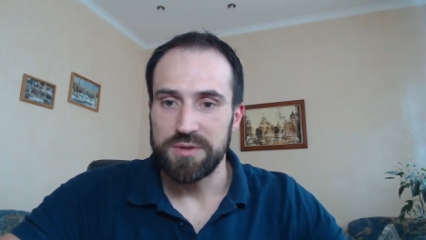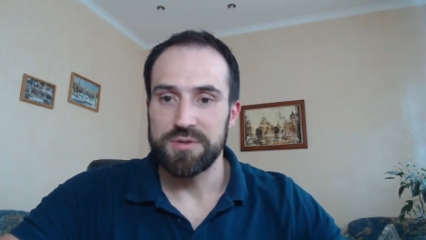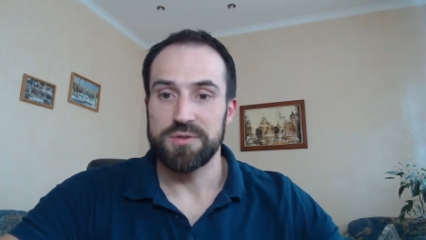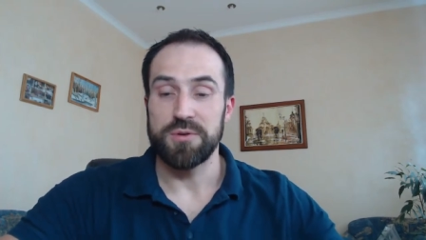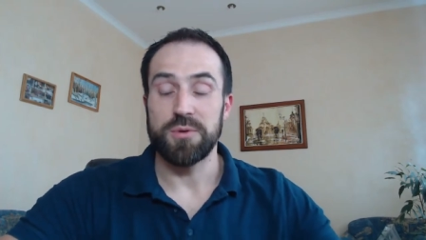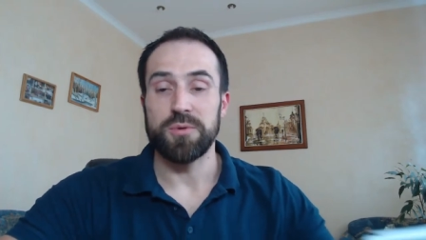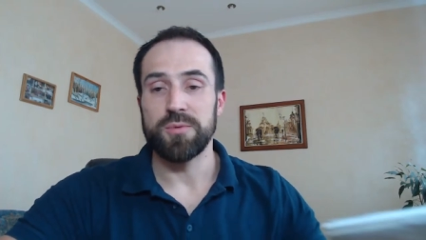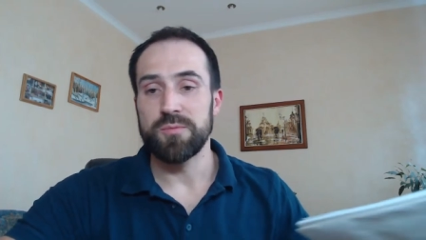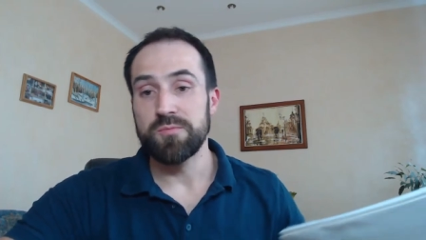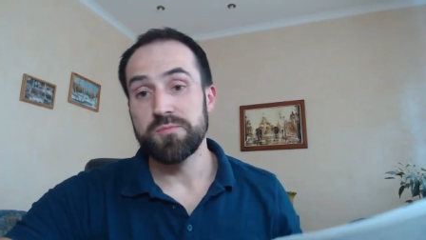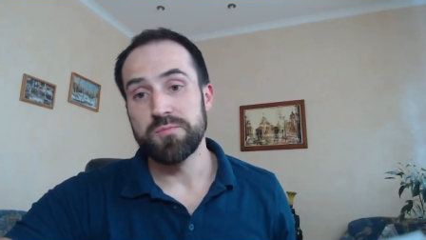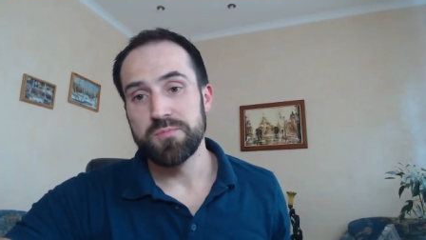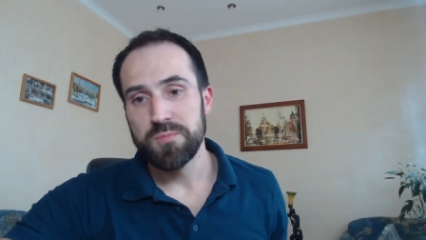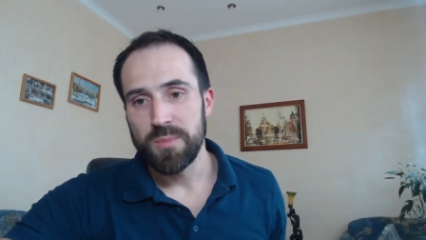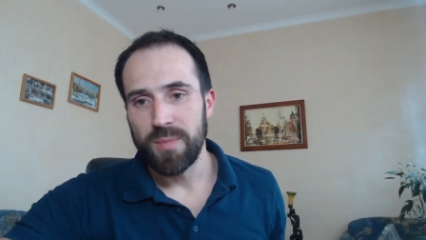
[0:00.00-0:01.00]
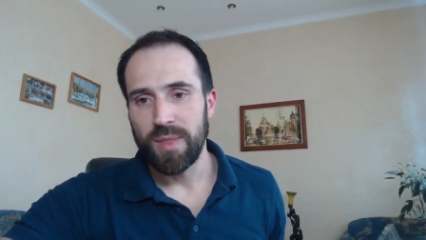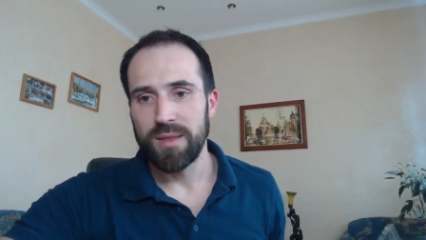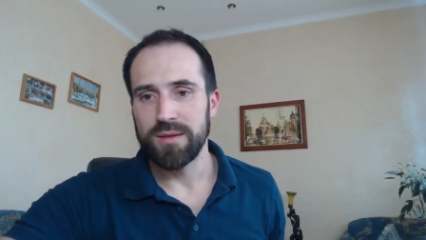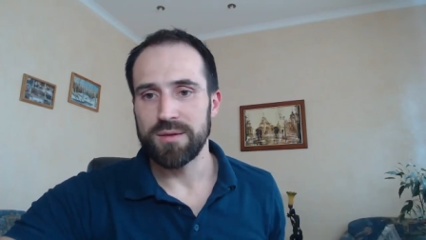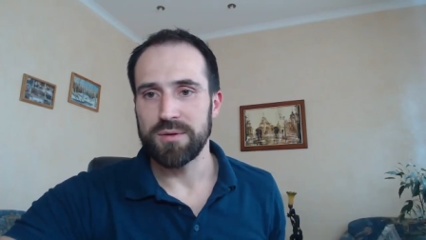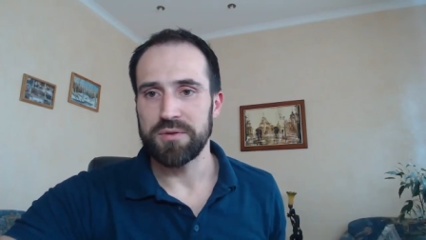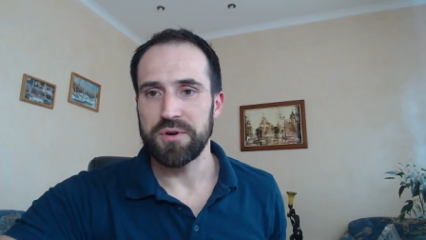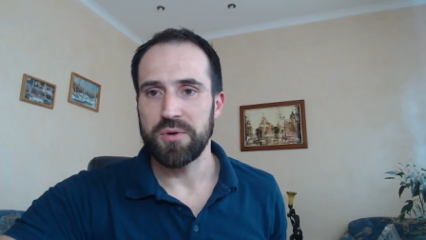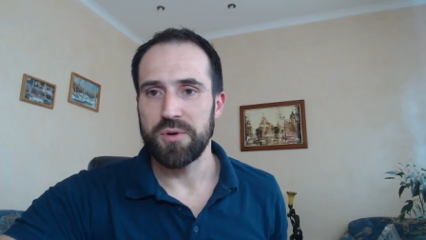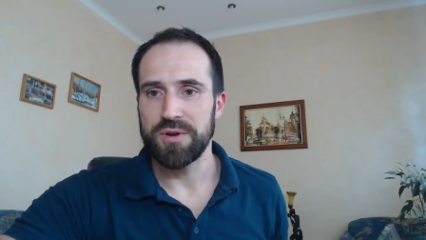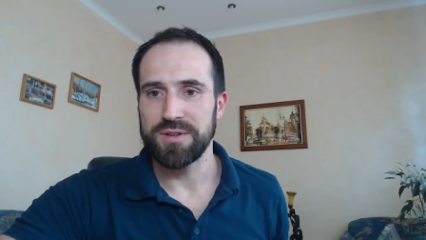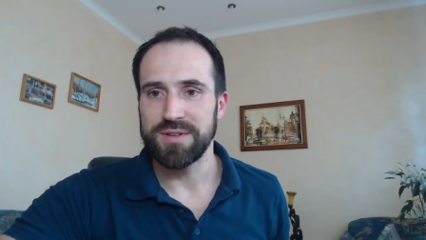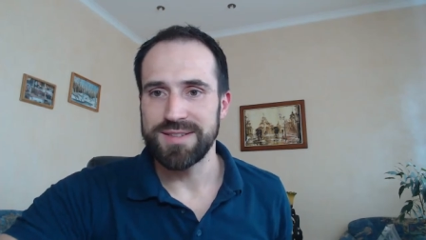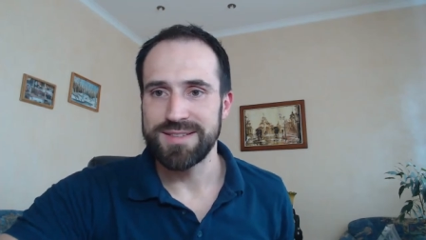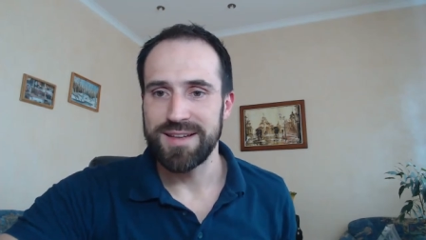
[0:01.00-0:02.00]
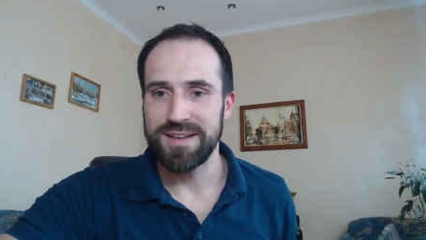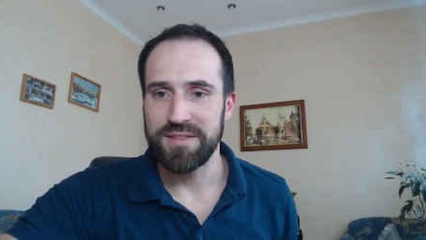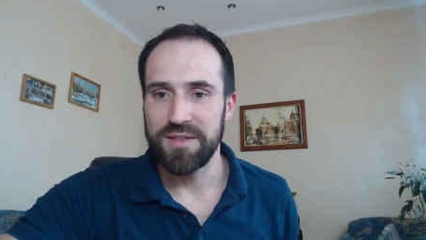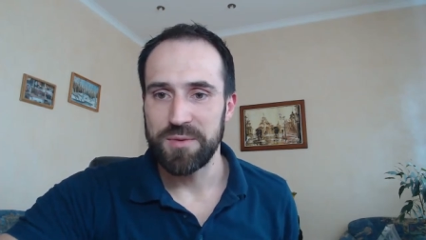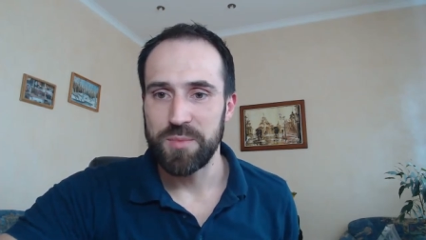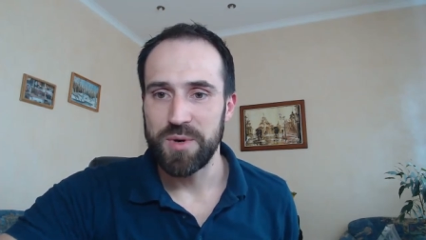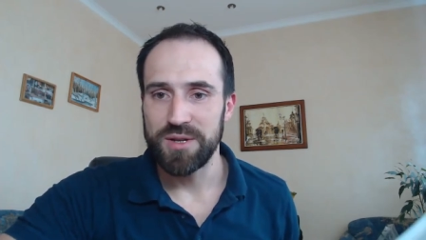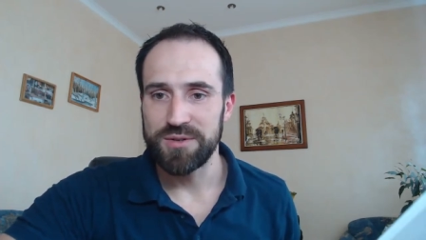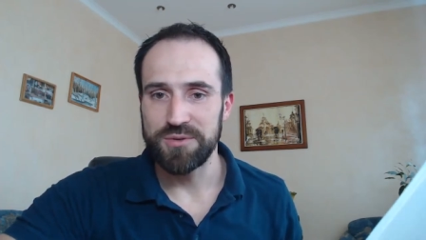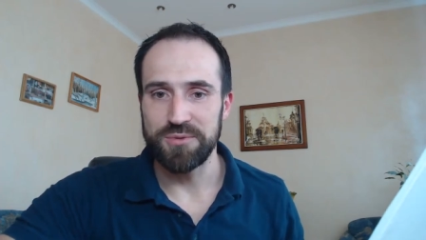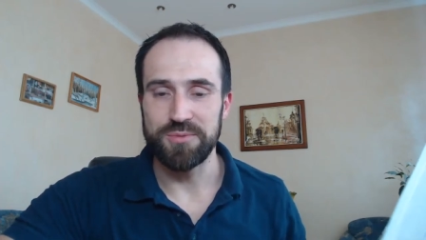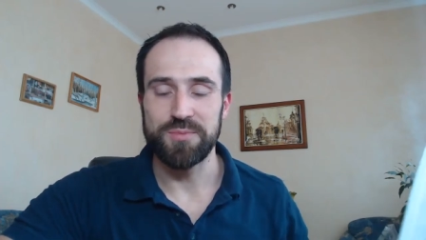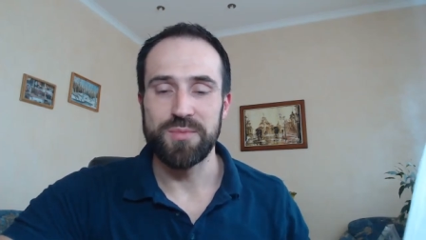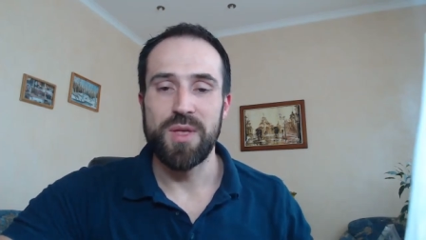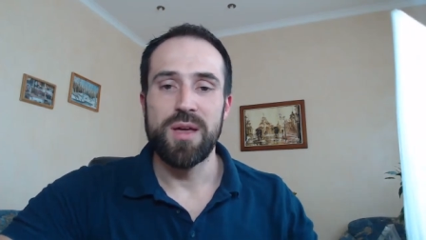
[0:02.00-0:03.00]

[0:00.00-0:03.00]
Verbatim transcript: So, recording is not that bad too.